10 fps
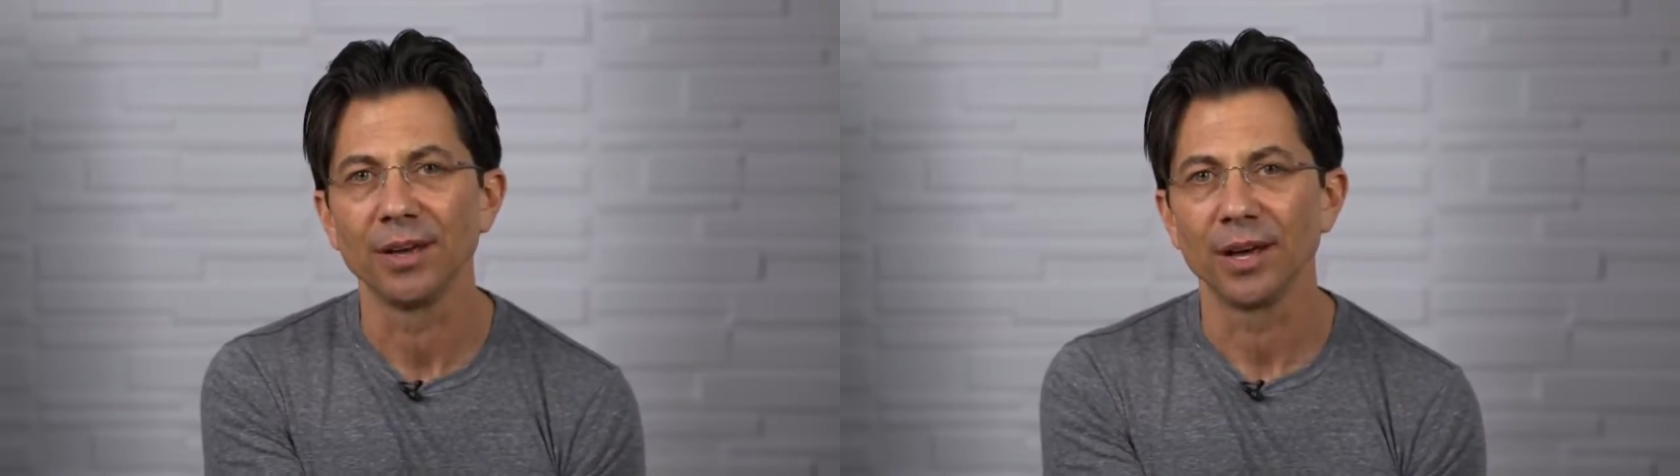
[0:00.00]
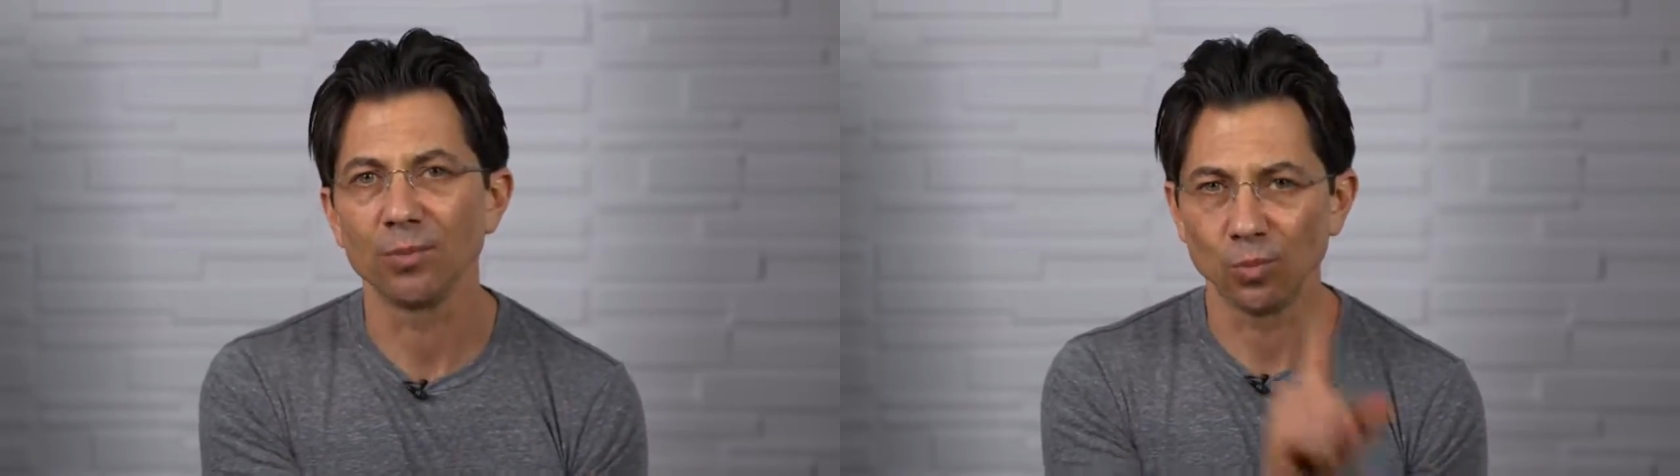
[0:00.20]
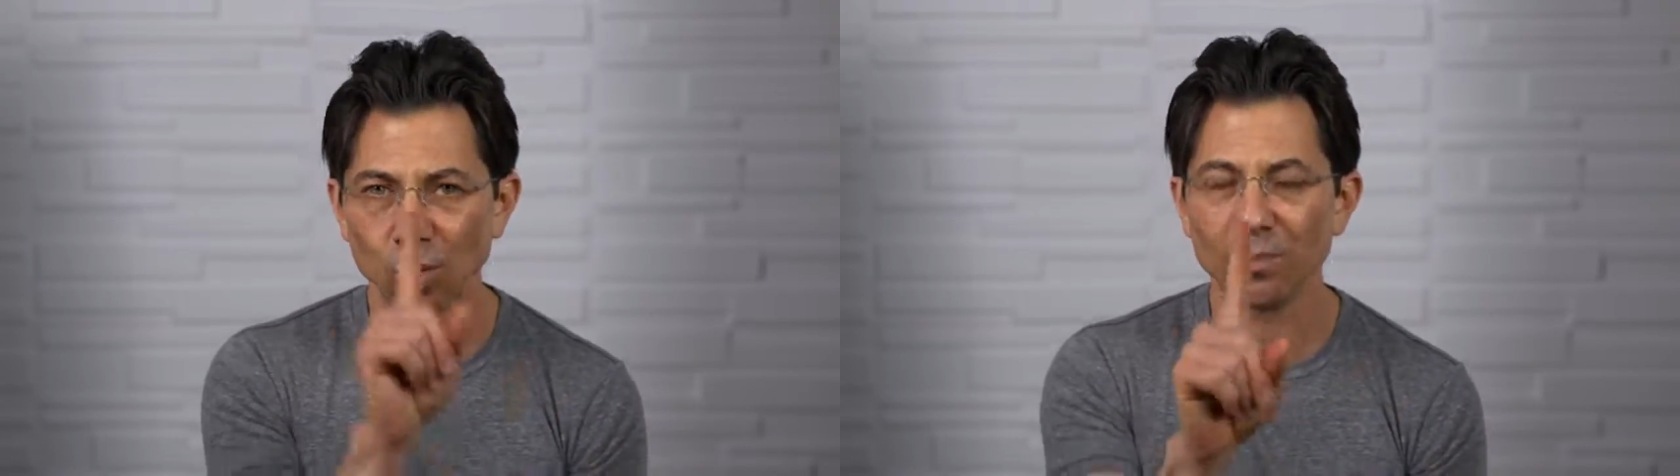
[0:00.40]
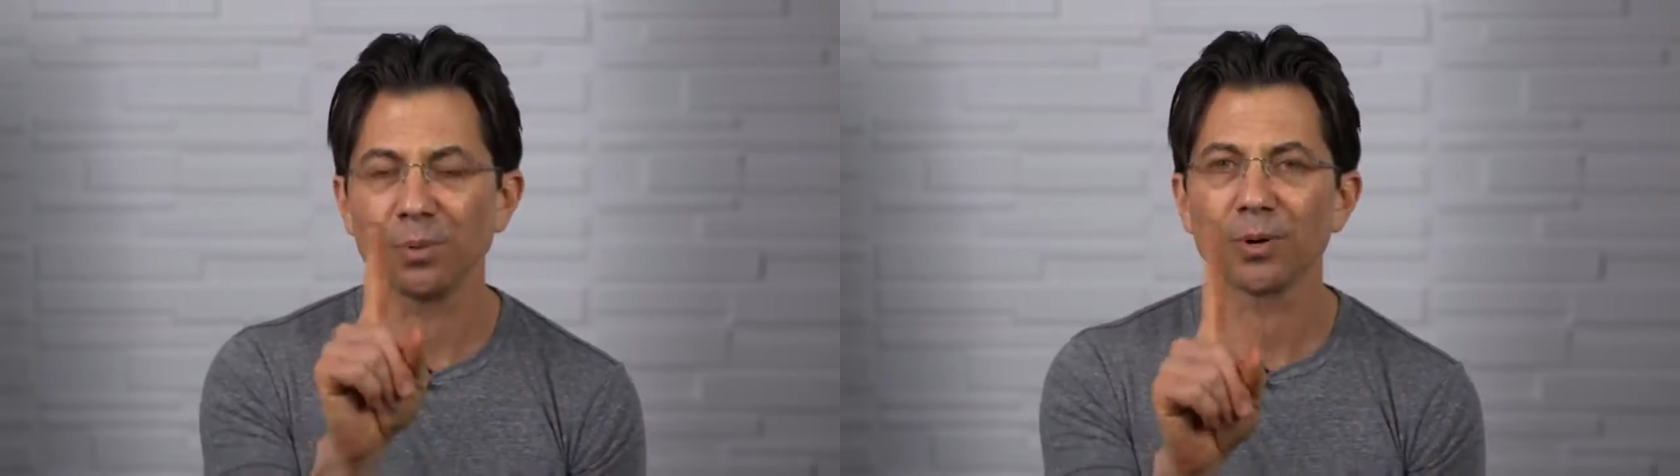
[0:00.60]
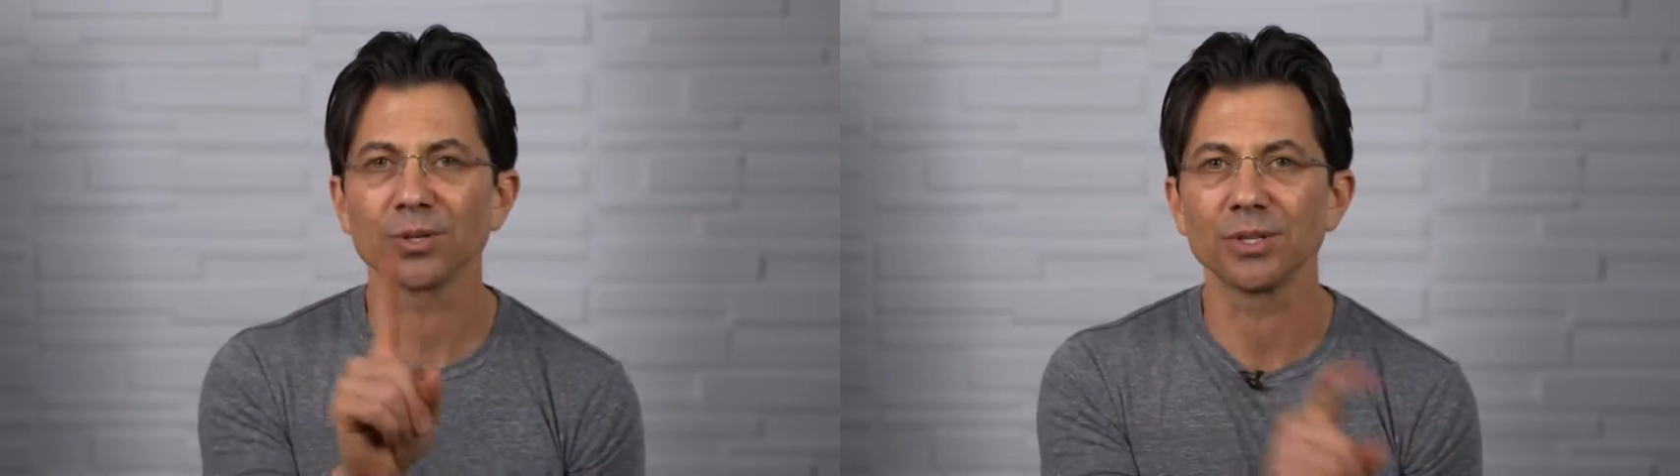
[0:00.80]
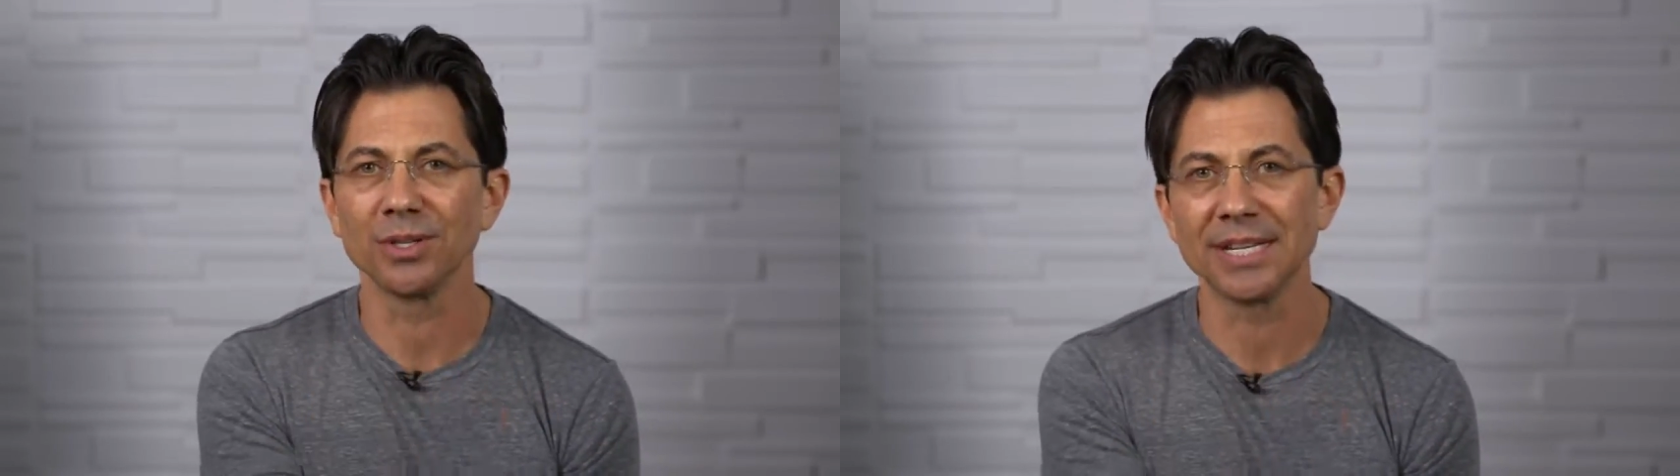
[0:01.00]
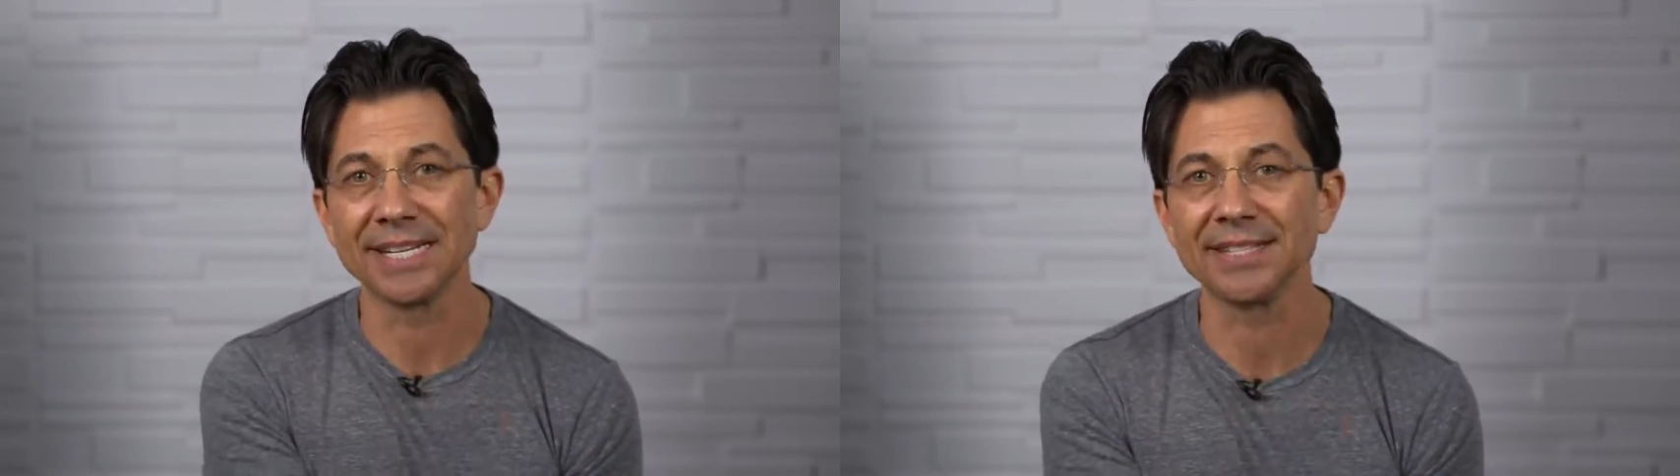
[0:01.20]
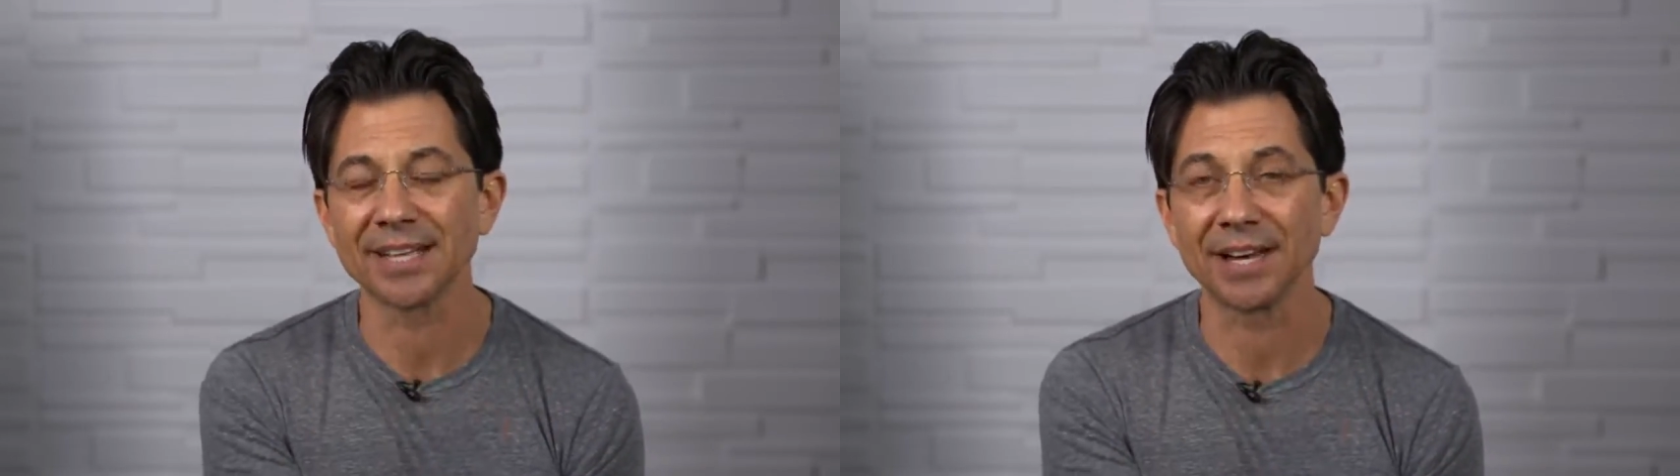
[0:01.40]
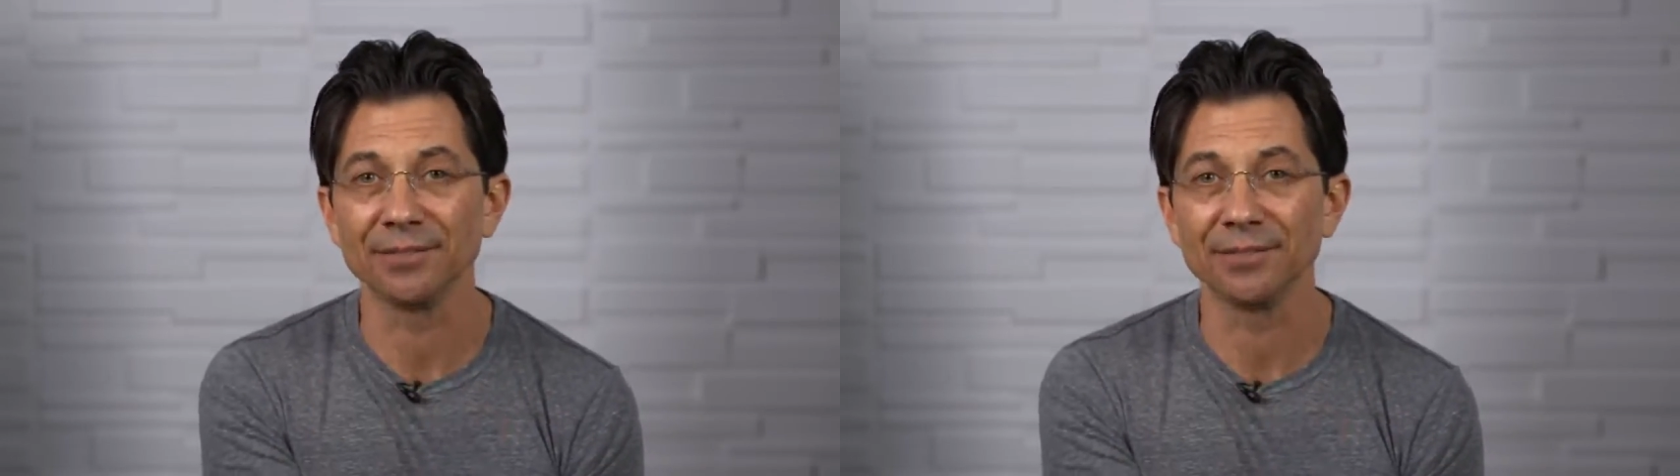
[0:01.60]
and one person needs that